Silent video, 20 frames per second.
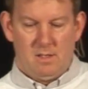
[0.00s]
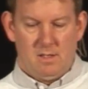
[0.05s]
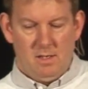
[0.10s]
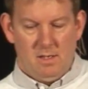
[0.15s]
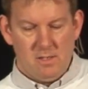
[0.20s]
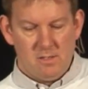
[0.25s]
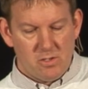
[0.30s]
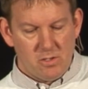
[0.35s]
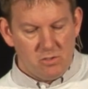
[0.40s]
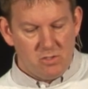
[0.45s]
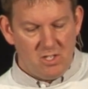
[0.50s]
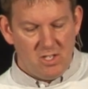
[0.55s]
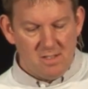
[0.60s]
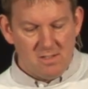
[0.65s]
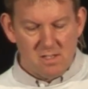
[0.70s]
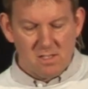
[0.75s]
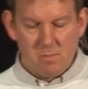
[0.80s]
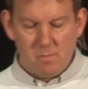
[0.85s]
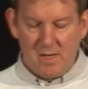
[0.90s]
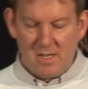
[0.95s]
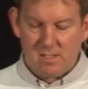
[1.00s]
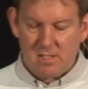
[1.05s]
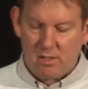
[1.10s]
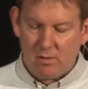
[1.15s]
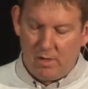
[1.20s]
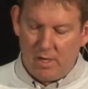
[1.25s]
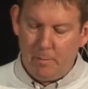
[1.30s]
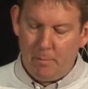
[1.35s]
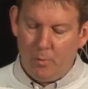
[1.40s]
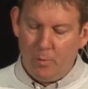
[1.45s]
And so Jesus makes a
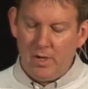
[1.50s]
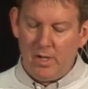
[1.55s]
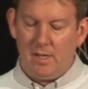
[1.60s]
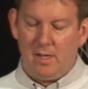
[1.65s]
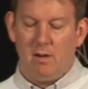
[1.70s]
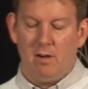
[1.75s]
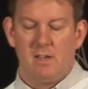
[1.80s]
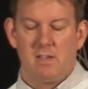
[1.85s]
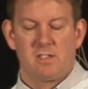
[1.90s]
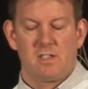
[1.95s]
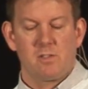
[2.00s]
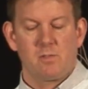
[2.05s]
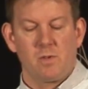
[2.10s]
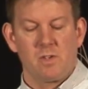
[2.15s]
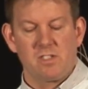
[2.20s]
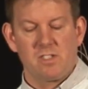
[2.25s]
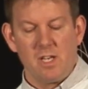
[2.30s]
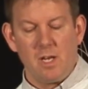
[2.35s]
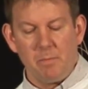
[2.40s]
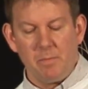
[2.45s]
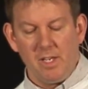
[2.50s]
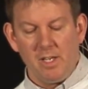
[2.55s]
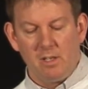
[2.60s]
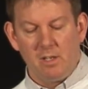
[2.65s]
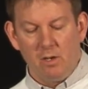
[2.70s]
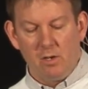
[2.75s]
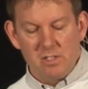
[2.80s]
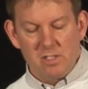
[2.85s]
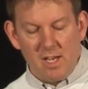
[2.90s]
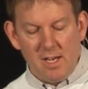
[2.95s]
great point here. He says, when something
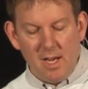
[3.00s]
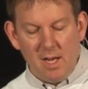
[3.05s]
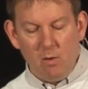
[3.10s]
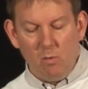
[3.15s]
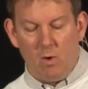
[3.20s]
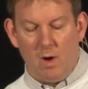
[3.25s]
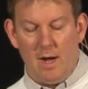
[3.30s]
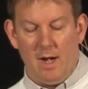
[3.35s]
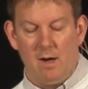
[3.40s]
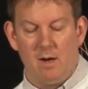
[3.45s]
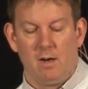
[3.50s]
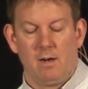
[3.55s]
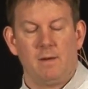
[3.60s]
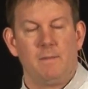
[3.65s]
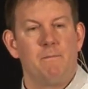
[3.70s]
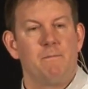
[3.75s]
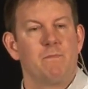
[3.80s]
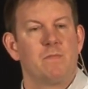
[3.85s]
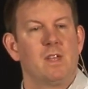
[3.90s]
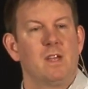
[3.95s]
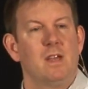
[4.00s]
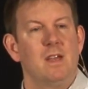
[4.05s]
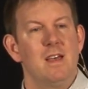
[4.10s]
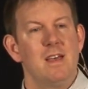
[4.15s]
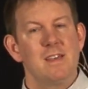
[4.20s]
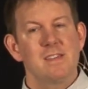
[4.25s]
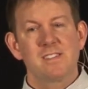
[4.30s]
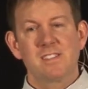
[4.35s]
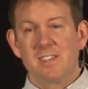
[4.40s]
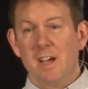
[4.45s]
goes haywire,
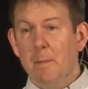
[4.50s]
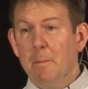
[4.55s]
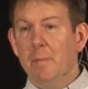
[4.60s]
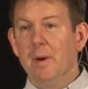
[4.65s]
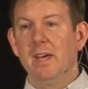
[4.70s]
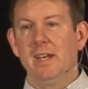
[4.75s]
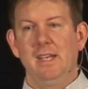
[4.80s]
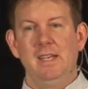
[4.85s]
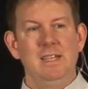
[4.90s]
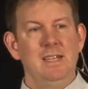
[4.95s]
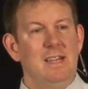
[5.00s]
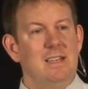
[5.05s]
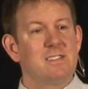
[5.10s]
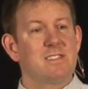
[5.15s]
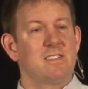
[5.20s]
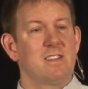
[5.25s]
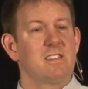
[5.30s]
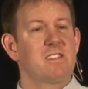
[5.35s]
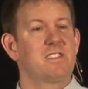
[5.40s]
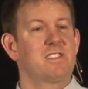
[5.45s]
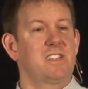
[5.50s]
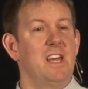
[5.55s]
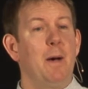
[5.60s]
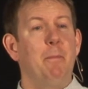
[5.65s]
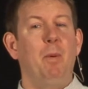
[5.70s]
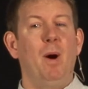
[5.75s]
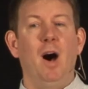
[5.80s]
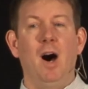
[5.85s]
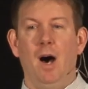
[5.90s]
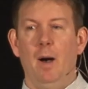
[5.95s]
somebody needs to
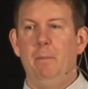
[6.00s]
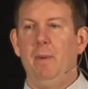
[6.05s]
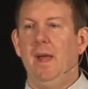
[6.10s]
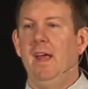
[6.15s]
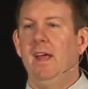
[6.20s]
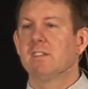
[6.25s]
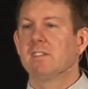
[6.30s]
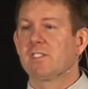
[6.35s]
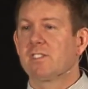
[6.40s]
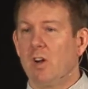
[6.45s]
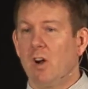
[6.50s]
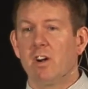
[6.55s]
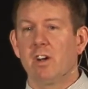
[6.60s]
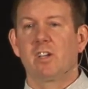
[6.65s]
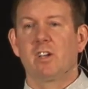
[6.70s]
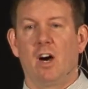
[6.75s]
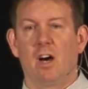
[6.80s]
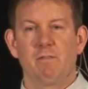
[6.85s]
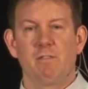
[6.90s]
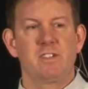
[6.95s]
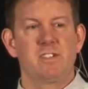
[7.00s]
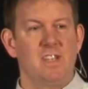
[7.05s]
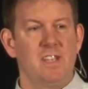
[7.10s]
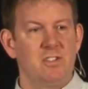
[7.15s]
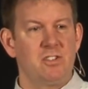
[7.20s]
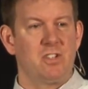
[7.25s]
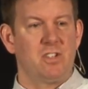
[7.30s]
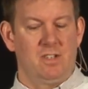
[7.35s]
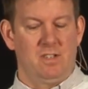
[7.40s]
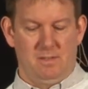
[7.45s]
step up and start a
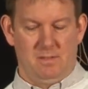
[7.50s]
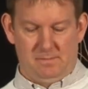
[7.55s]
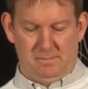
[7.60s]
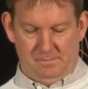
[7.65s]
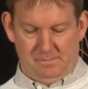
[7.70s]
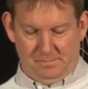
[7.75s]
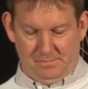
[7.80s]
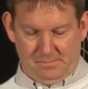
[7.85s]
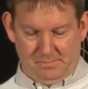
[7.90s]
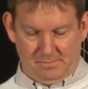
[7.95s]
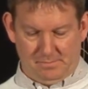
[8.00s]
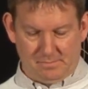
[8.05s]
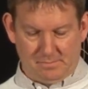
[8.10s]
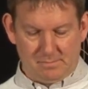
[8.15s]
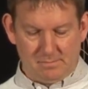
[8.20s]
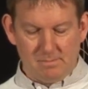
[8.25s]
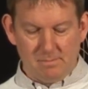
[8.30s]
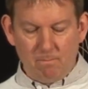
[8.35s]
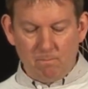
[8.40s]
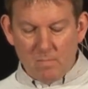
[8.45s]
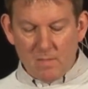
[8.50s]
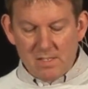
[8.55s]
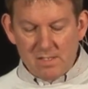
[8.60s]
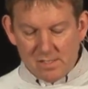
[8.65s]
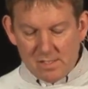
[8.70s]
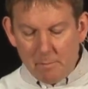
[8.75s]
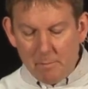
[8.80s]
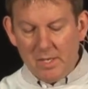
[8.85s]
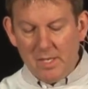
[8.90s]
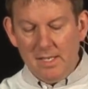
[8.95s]
conversation.
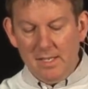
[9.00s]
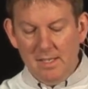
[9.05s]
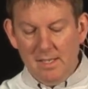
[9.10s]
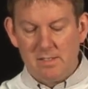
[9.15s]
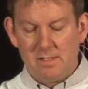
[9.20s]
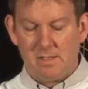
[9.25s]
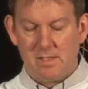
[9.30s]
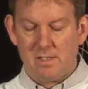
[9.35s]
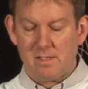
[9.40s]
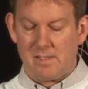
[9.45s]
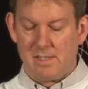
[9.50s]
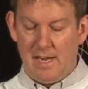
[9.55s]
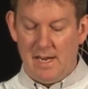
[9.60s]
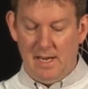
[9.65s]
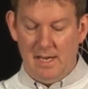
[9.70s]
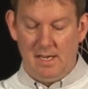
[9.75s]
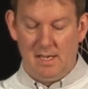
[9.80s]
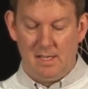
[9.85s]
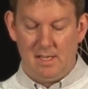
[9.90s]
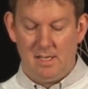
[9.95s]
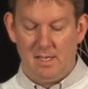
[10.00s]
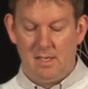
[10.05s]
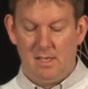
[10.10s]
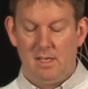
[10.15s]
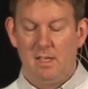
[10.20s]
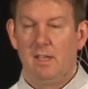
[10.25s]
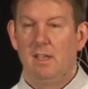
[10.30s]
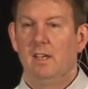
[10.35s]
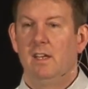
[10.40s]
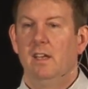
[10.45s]
Somebody needs to say,
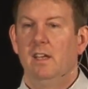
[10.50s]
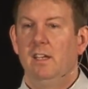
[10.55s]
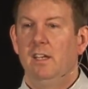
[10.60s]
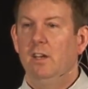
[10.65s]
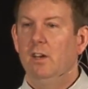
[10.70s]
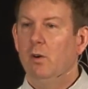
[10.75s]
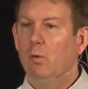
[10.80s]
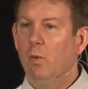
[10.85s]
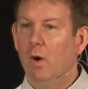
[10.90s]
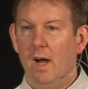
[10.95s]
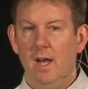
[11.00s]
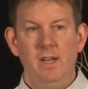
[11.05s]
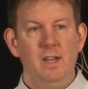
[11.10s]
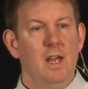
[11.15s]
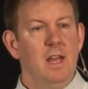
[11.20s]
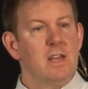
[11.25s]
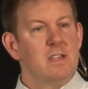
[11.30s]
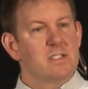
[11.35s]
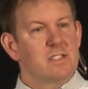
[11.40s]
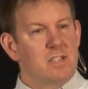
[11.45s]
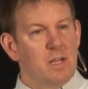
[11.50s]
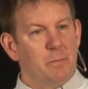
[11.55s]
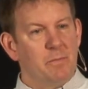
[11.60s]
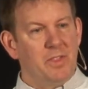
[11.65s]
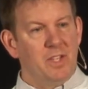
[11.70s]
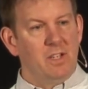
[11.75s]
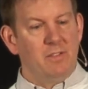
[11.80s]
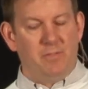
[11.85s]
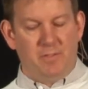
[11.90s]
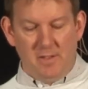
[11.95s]
you know what,
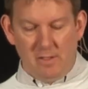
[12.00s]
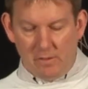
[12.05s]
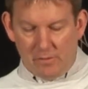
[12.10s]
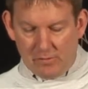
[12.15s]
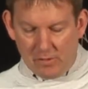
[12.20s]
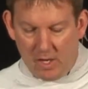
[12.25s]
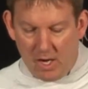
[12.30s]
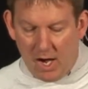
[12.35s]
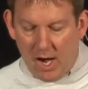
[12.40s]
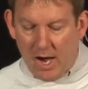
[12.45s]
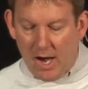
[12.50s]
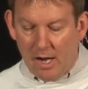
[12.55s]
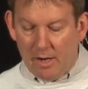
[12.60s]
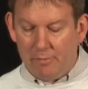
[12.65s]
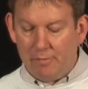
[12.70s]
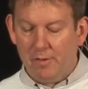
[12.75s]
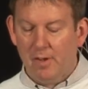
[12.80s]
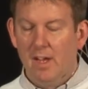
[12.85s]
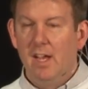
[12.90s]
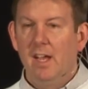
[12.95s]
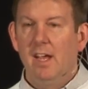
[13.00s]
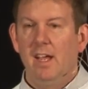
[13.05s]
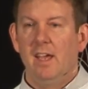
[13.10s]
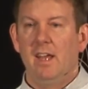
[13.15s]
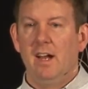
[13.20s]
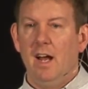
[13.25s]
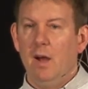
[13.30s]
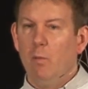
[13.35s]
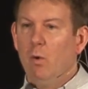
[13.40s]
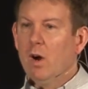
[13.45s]
something feels off,
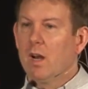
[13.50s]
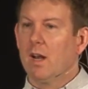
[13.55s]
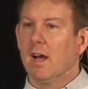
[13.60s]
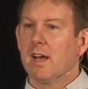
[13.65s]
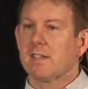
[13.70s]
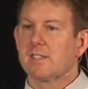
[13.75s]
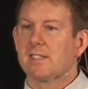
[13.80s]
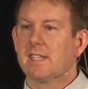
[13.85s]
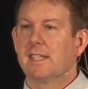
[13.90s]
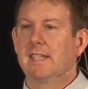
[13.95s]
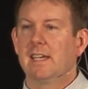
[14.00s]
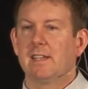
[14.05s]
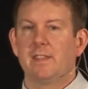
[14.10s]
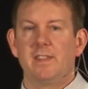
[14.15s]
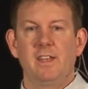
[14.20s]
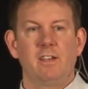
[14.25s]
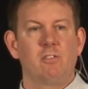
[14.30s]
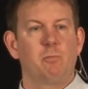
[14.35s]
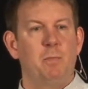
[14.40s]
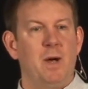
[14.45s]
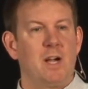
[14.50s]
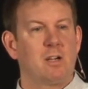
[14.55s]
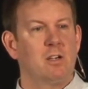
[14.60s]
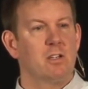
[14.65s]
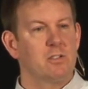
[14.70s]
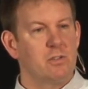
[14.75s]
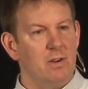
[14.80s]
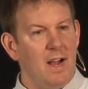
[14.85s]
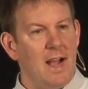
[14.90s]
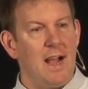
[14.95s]
and I want us to get things back on
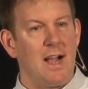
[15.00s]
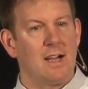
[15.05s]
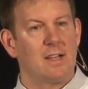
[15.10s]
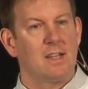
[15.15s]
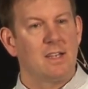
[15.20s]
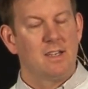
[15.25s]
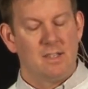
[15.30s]
track.